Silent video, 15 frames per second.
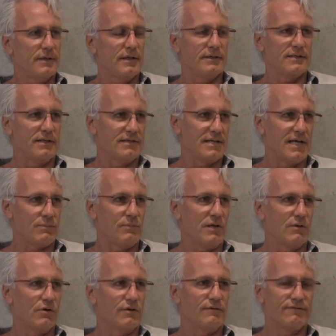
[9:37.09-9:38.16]
It didn't take me
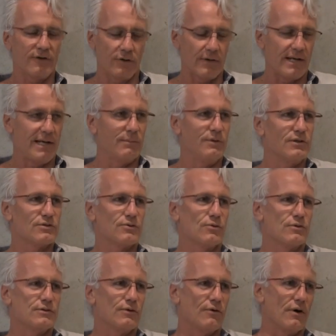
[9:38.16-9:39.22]
long to figure out how many
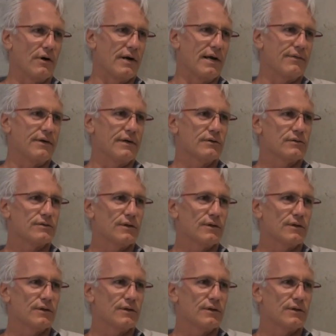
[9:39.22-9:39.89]
stores there are out there.